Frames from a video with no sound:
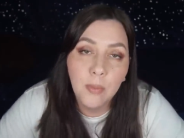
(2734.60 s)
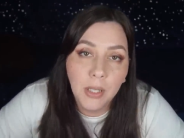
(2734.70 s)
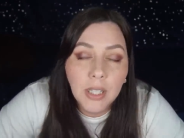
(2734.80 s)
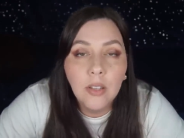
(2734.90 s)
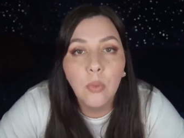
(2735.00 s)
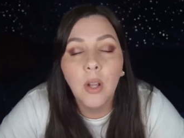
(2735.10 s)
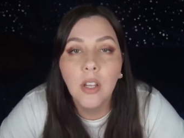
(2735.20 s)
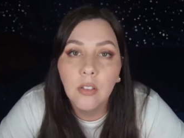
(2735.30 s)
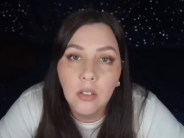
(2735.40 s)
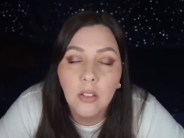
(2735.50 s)
police
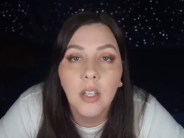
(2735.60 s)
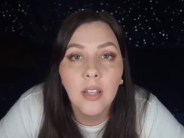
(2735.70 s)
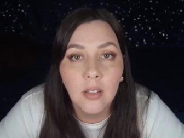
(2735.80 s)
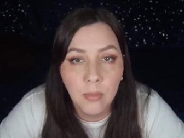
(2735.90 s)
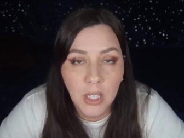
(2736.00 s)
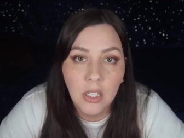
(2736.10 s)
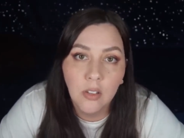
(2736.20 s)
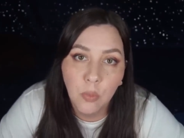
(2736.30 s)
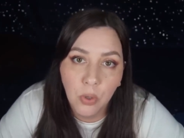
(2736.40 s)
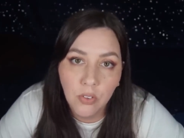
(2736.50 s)
wanted to look into
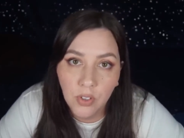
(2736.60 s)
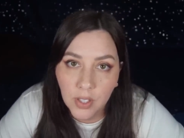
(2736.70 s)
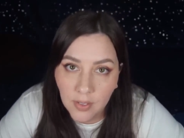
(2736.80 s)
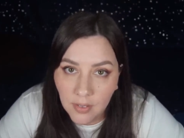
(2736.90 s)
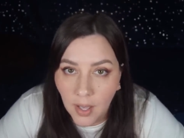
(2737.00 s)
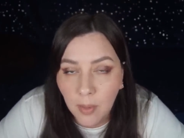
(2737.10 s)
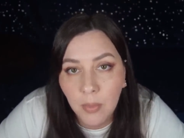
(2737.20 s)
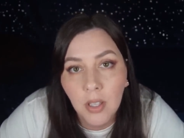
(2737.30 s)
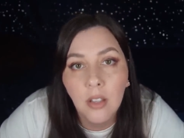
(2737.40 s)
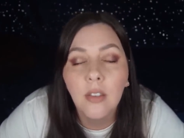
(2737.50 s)
Mandy's boyfriend at the time
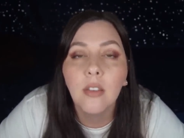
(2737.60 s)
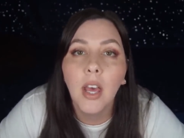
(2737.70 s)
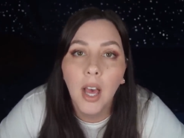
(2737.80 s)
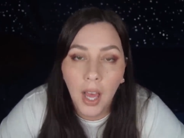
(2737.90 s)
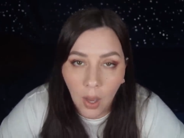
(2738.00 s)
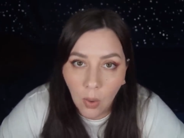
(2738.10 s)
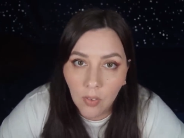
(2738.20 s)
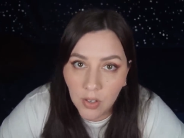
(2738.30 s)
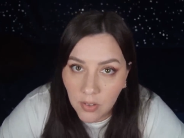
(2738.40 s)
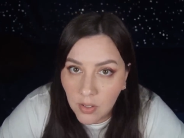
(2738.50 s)
because how
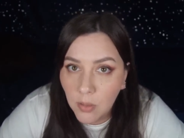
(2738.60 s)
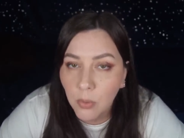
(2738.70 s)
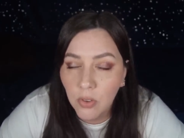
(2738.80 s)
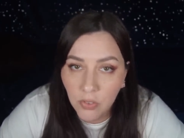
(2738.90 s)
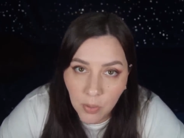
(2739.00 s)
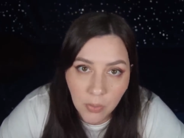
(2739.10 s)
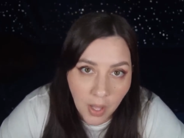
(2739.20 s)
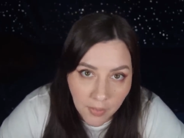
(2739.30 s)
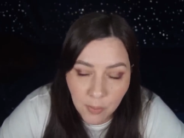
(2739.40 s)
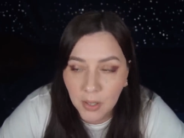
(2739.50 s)
often is it the boyfriend,
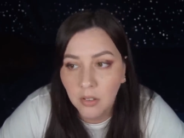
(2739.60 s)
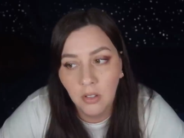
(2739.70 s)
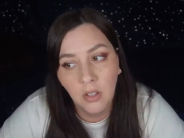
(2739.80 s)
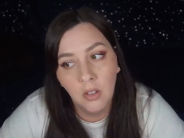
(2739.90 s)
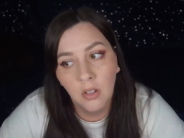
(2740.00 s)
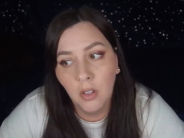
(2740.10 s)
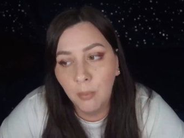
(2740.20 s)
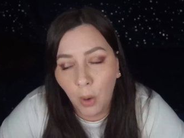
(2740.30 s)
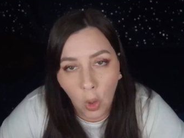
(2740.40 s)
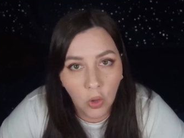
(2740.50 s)
husband,
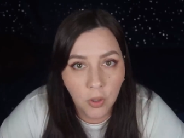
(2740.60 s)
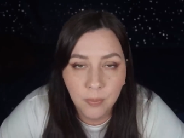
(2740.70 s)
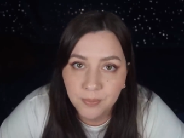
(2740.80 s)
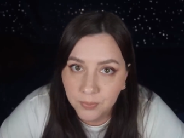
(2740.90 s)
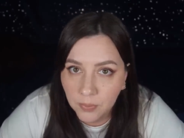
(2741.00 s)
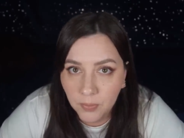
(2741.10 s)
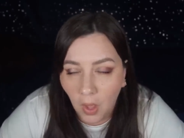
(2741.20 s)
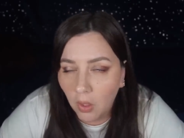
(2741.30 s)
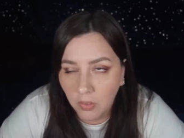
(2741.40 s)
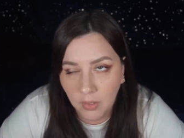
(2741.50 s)
partner?
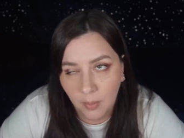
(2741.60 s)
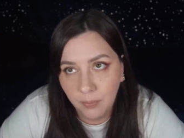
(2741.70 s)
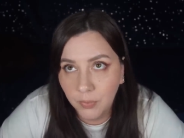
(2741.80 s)
All the time.